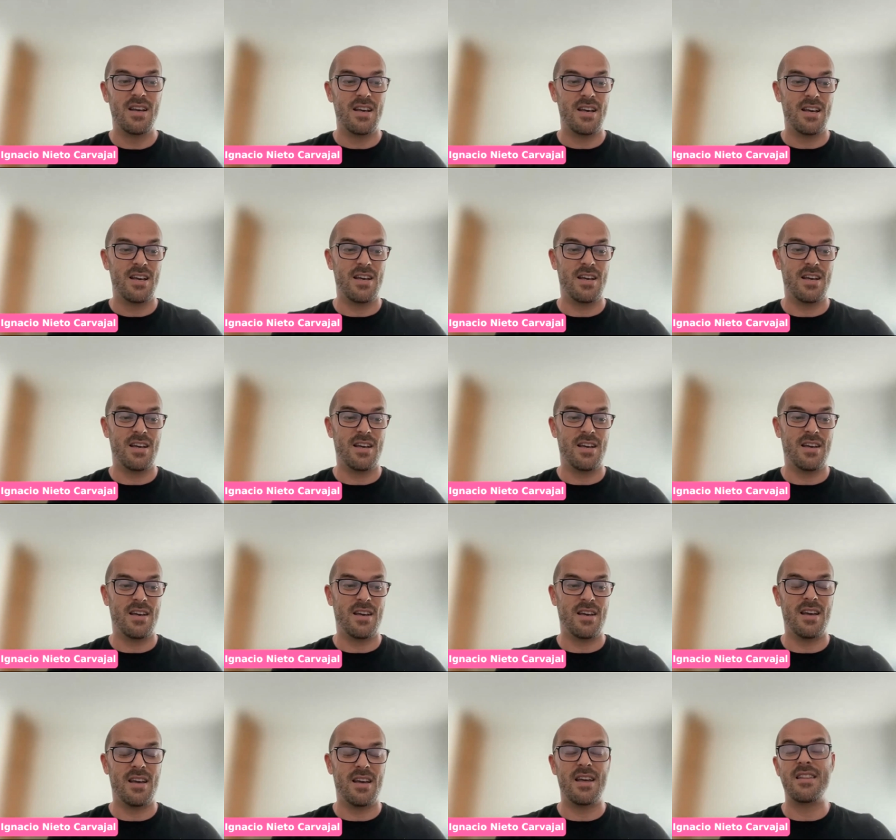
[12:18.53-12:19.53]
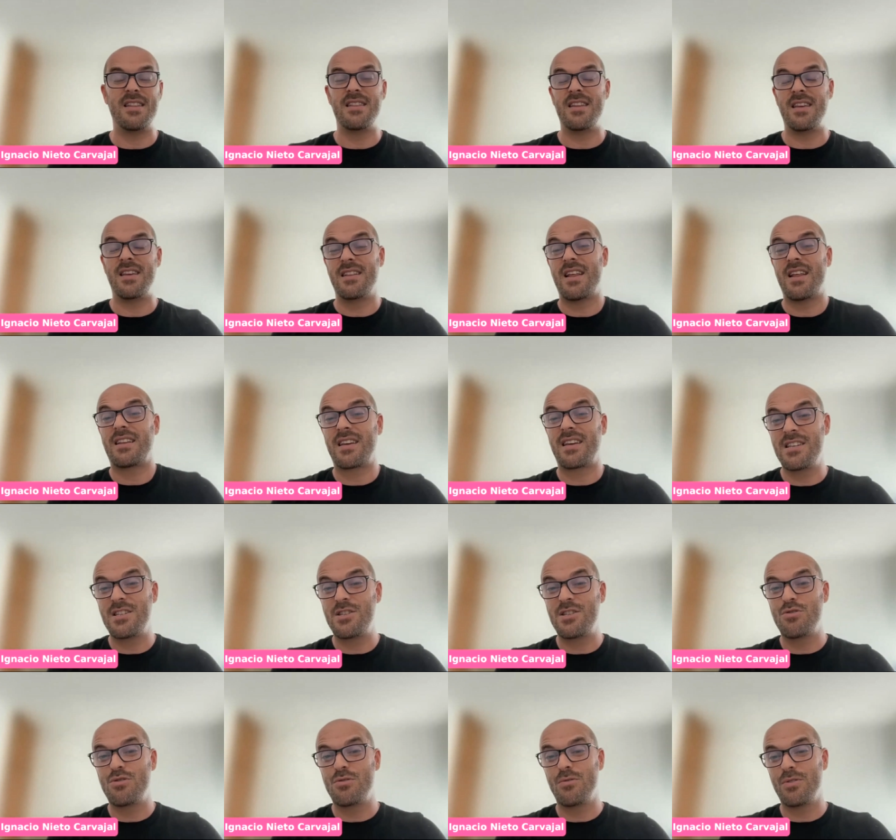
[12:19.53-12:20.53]
And in that case,
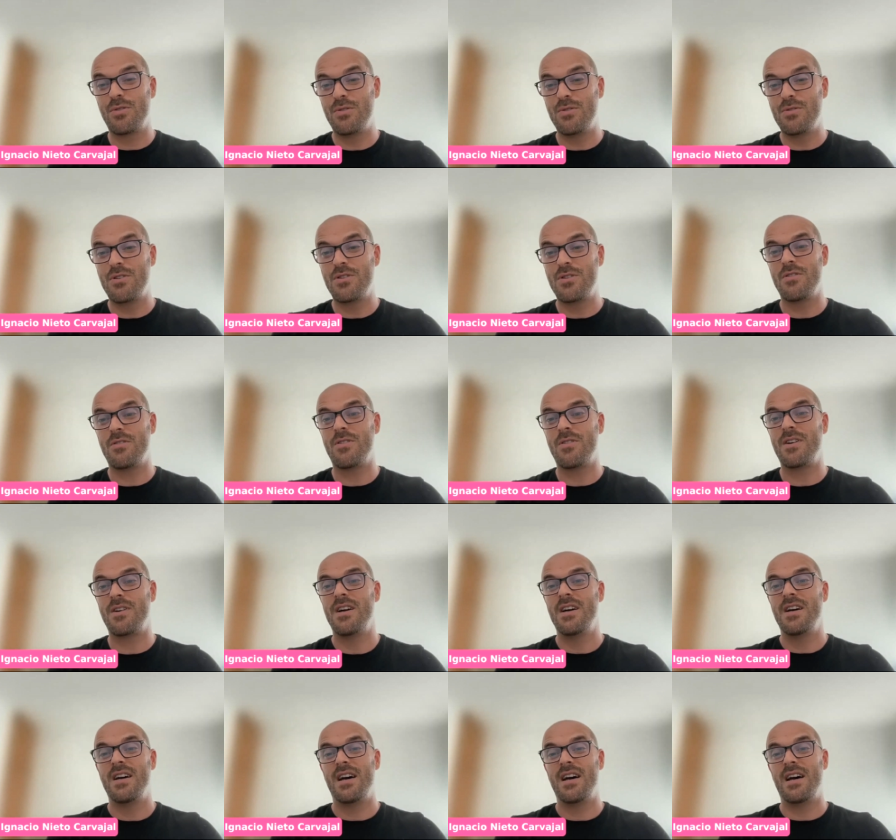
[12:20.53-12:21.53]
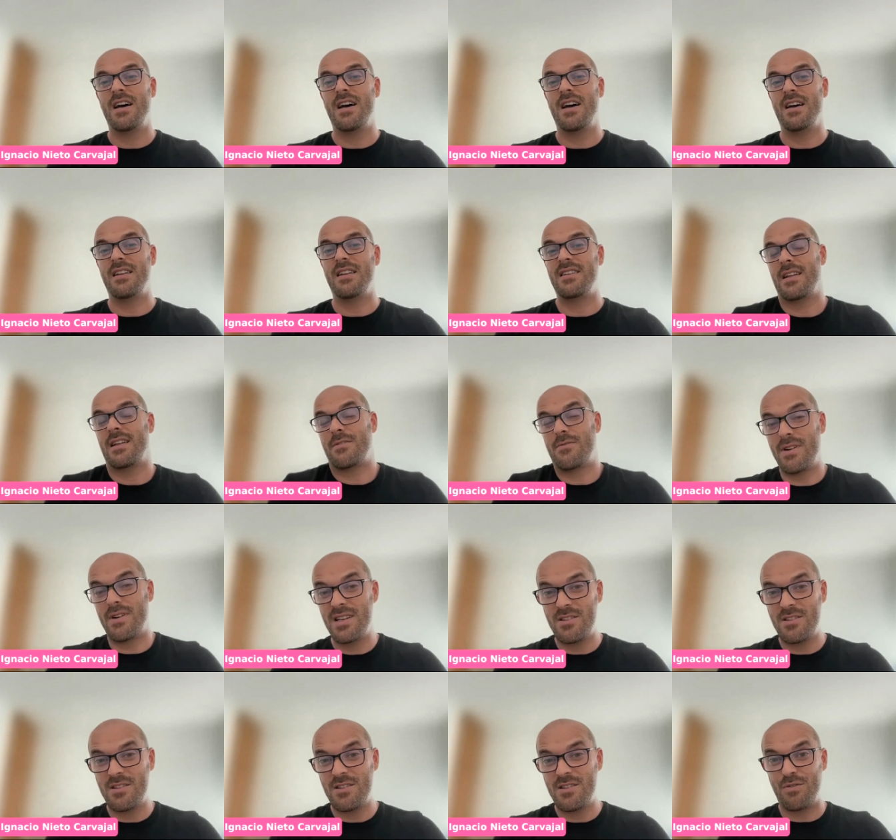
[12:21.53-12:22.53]
you should use your the
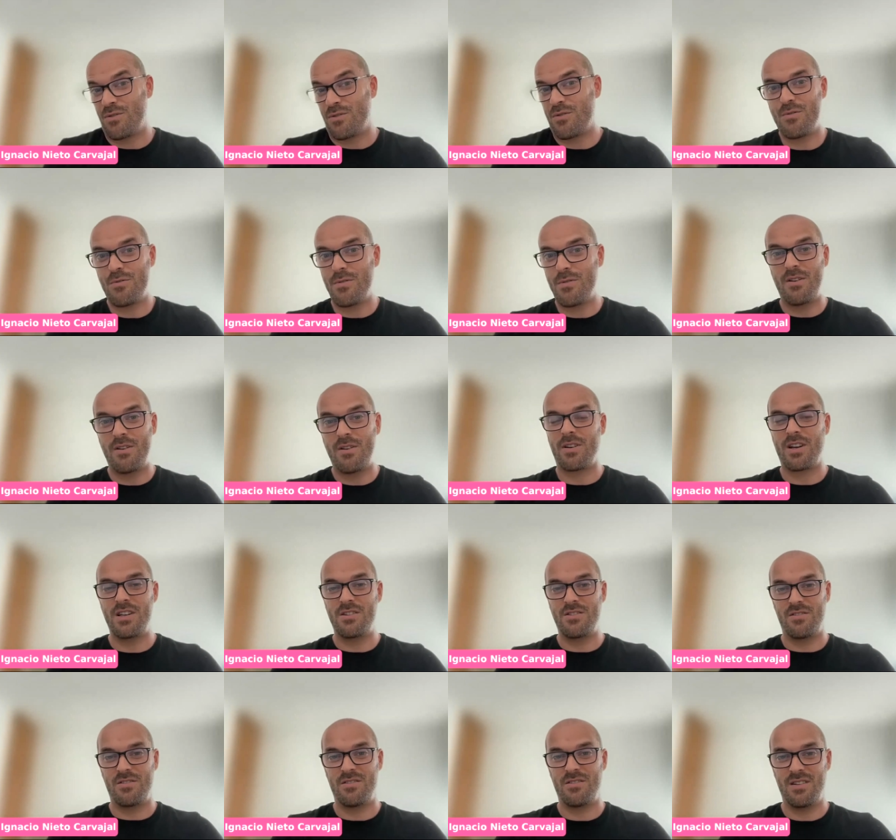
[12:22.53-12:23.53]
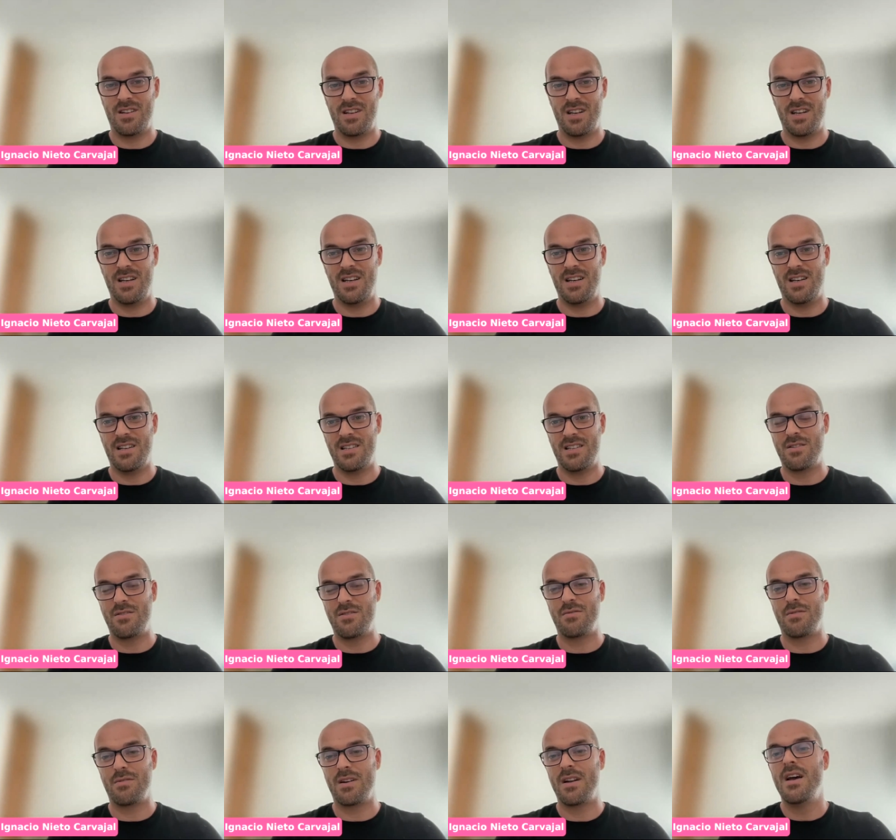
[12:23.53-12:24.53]
address of your current location, as
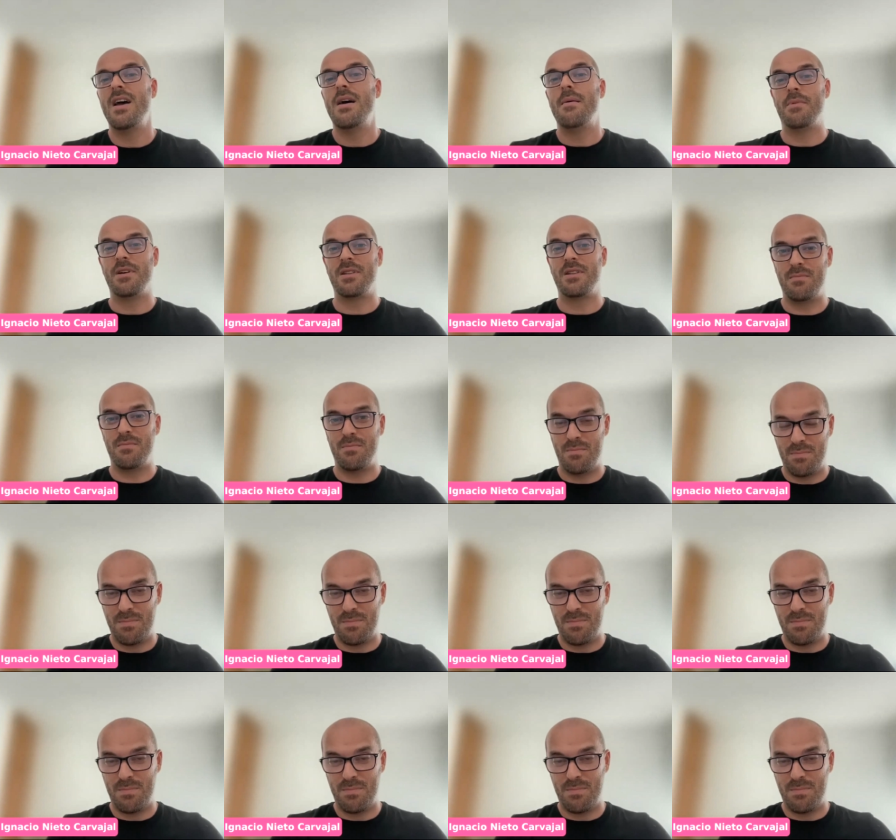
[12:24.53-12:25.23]
you were. But